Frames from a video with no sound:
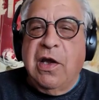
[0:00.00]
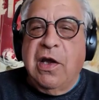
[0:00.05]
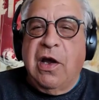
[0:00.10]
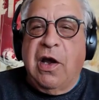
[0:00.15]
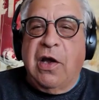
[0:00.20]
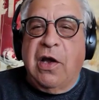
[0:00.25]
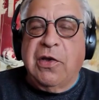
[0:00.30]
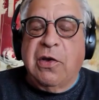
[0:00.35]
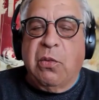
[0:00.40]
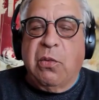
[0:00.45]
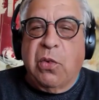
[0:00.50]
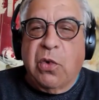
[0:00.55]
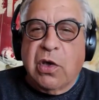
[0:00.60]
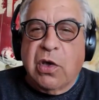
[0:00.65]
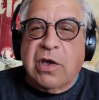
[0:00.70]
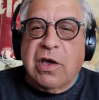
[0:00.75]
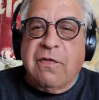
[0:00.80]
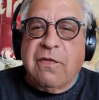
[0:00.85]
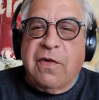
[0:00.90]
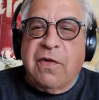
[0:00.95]
on the
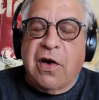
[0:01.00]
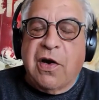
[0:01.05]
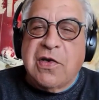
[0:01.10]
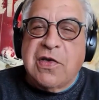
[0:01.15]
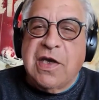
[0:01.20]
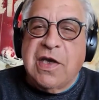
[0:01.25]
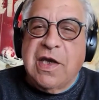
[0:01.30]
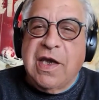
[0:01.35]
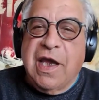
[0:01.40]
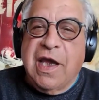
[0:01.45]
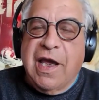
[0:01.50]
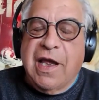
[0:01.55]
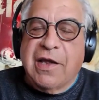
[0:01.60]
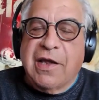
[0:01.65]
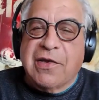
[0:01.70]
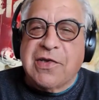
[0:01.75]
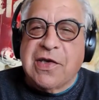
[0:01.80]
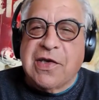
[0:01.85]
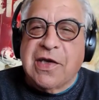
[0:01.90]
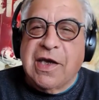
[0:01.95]
work of
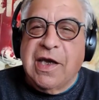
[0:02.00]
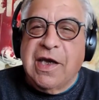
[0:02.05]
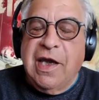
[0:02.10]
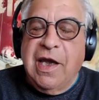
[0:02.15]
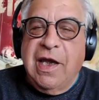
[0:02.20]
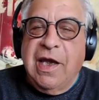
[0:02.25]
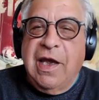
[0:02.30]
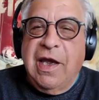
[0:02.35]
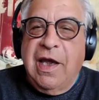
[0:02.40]
RCLC.